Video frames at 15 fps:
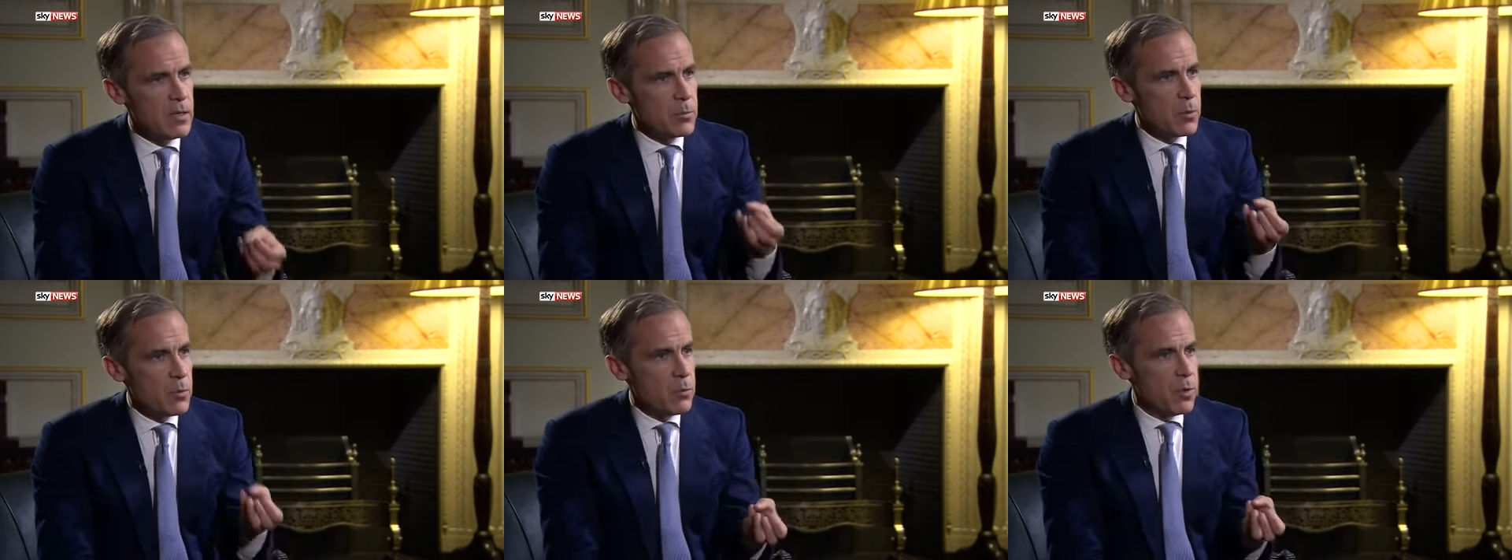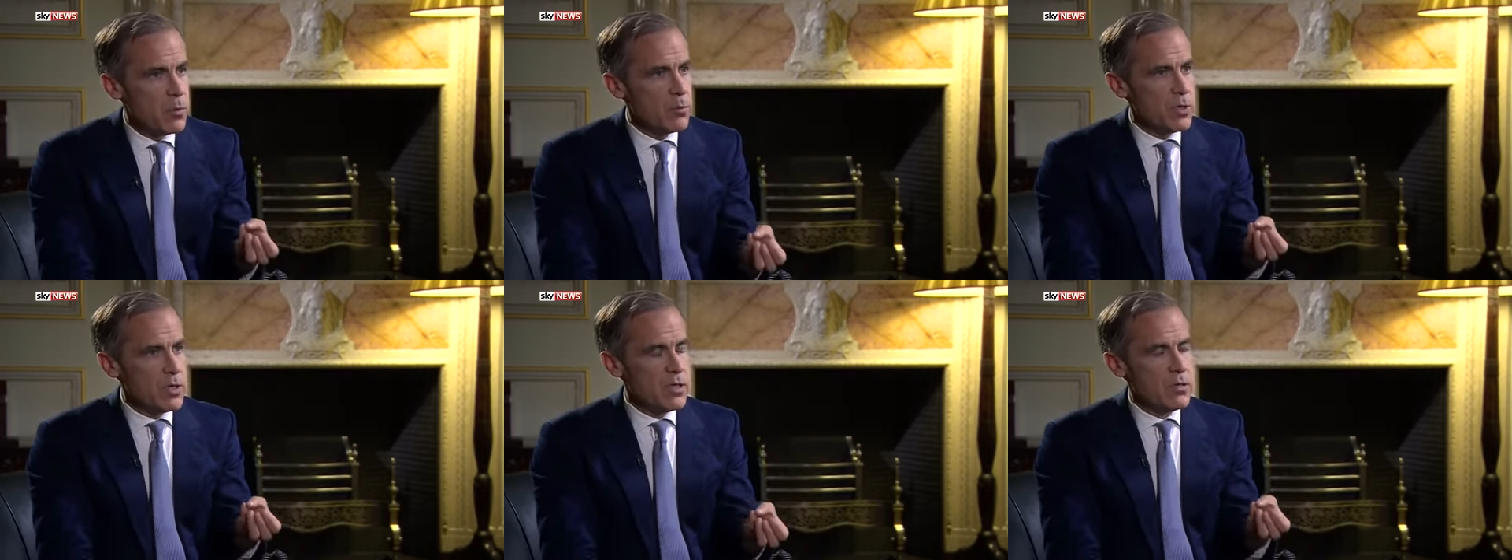But
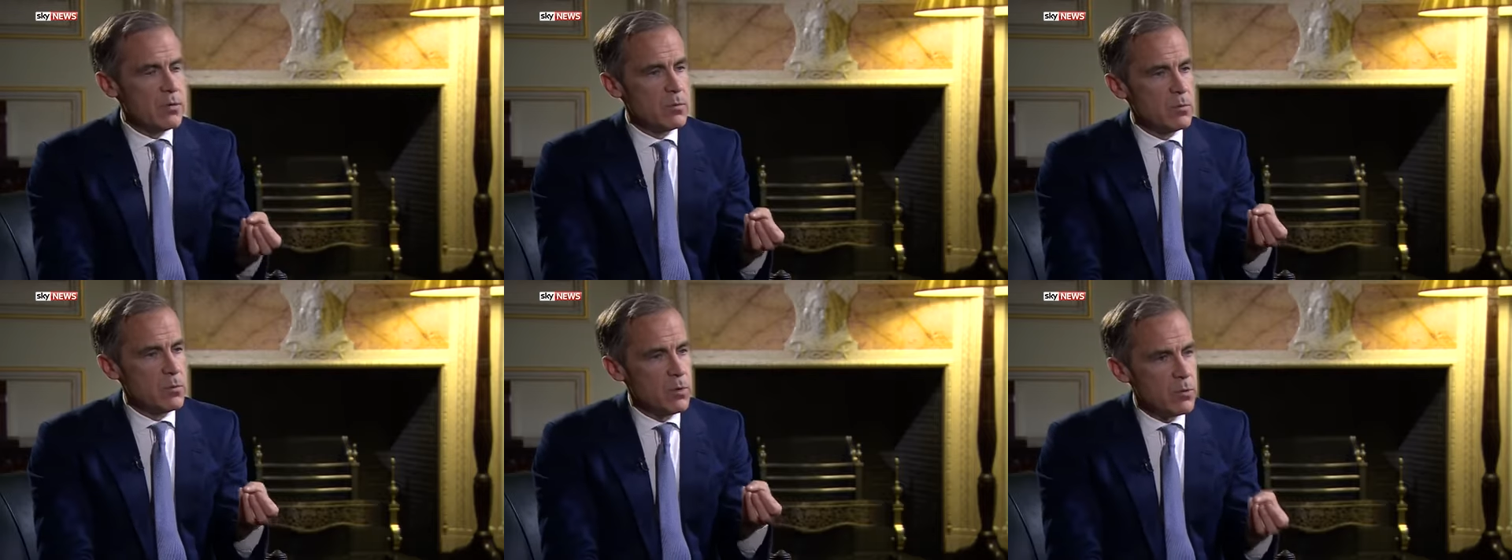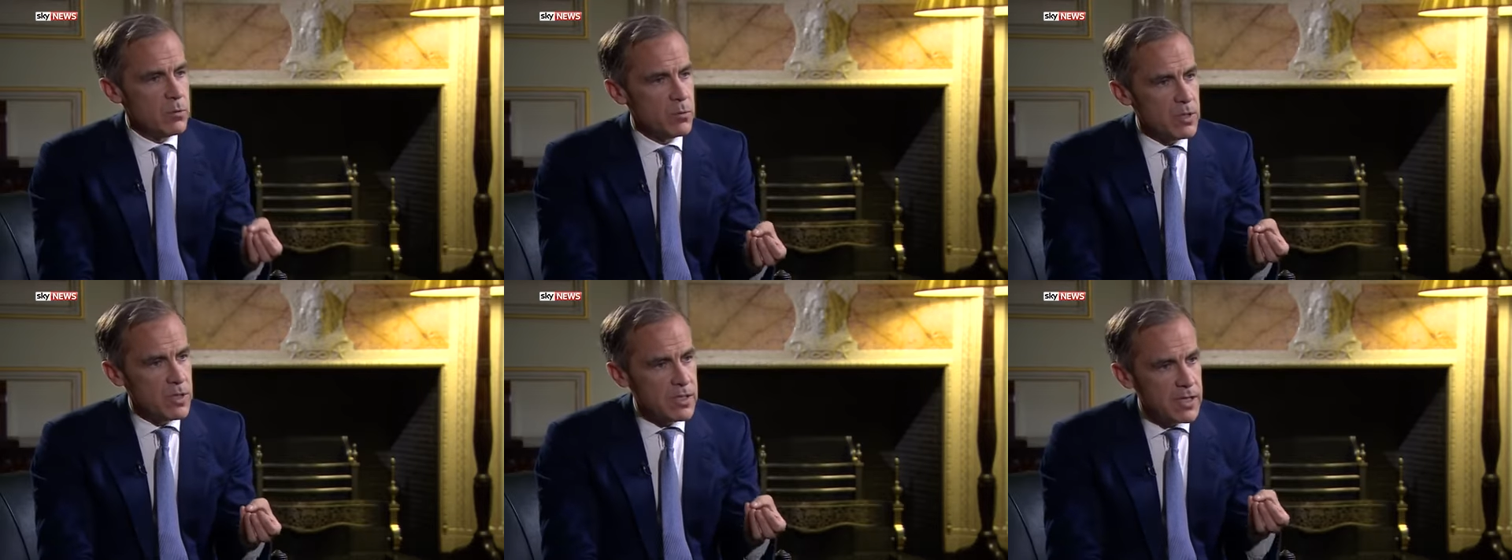what
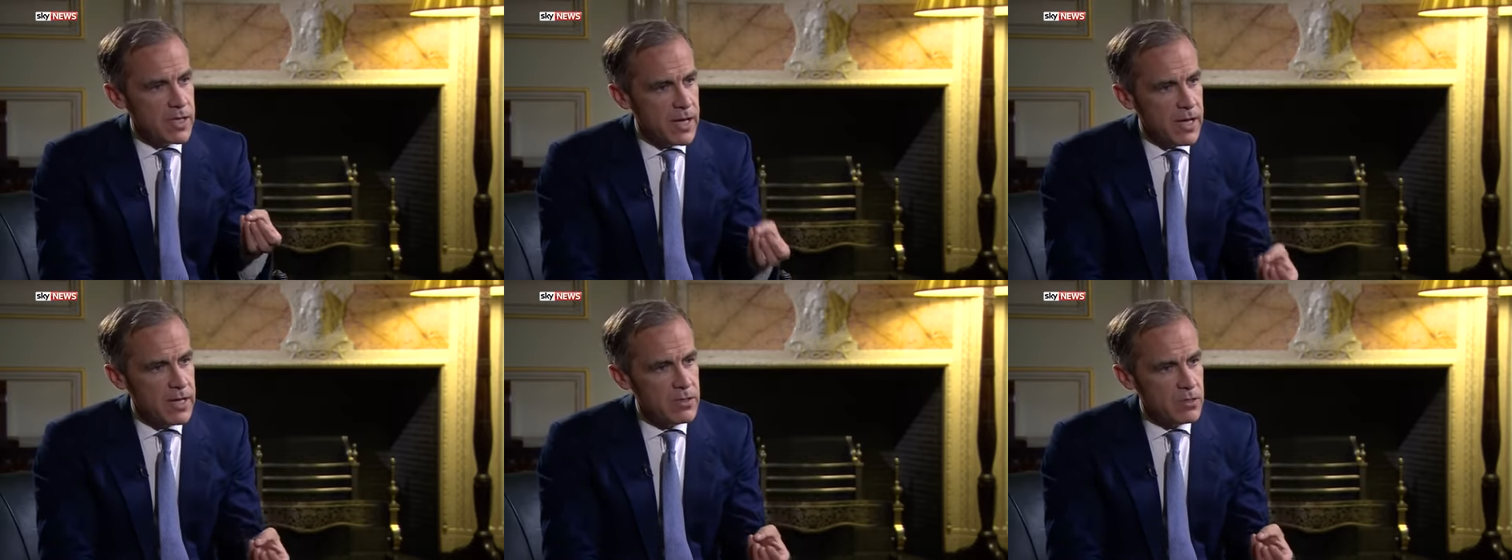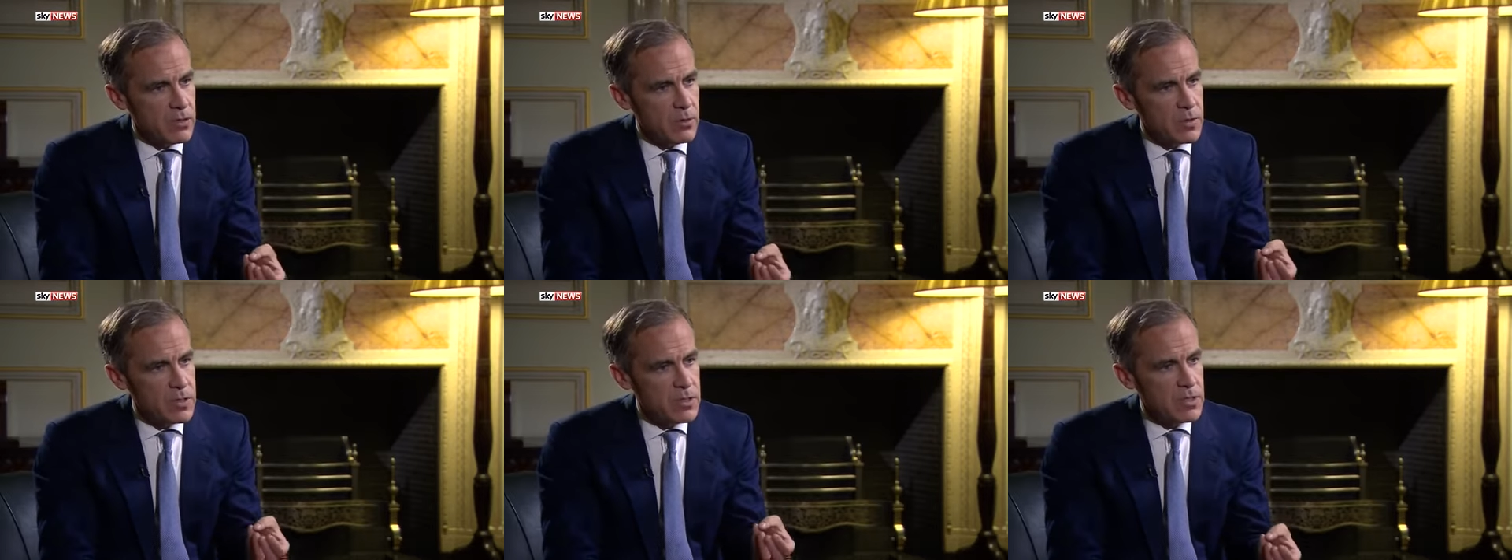we can
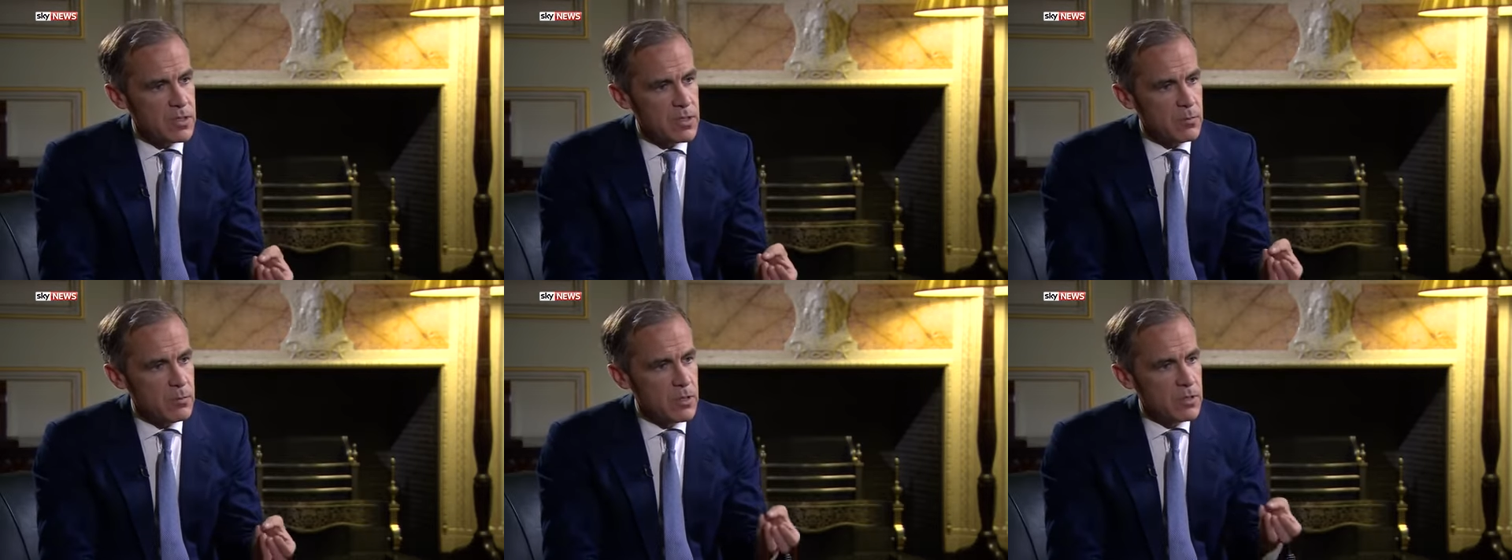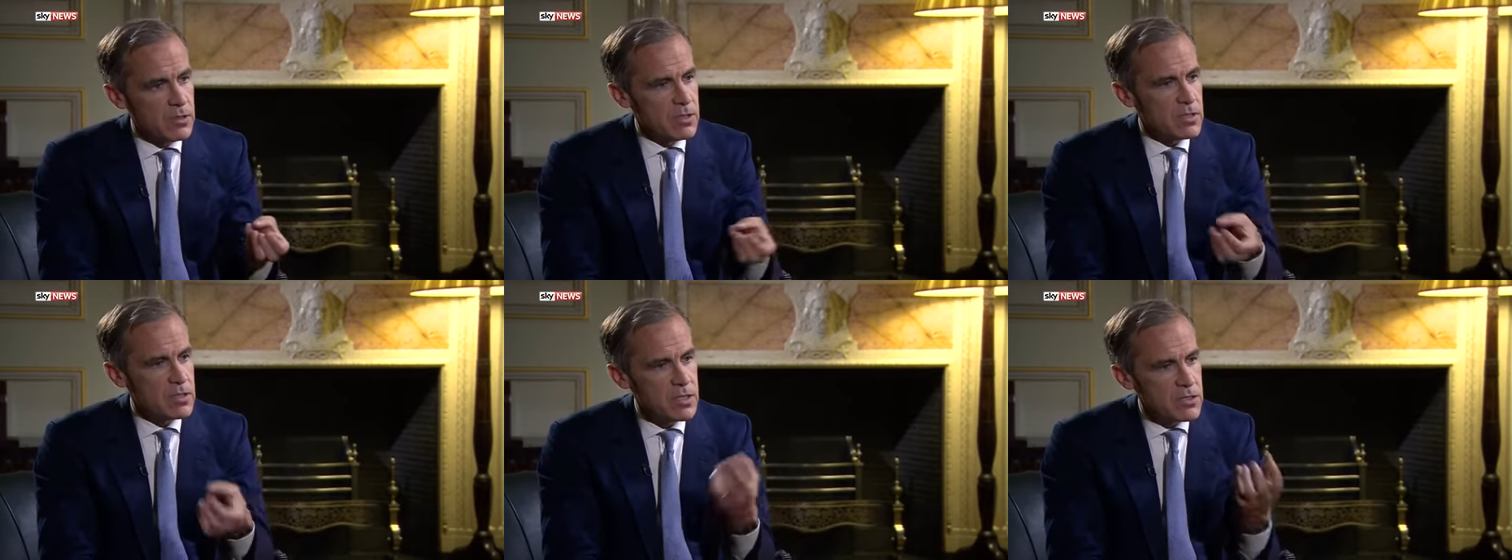do is see whether
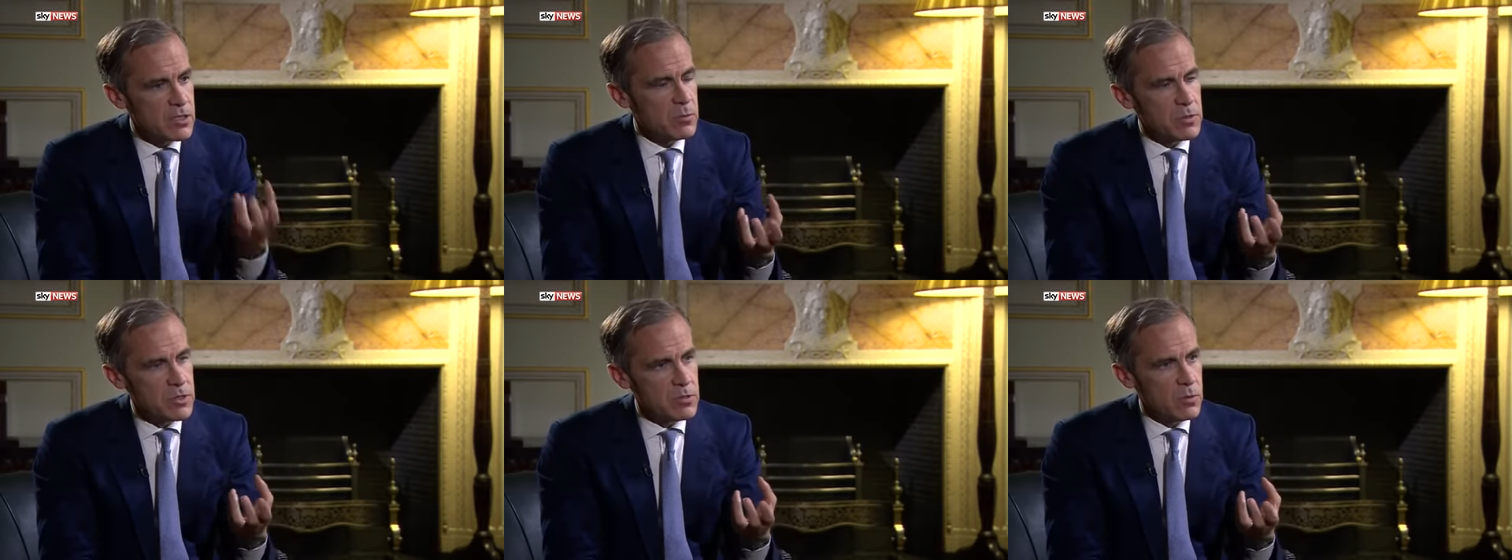the system as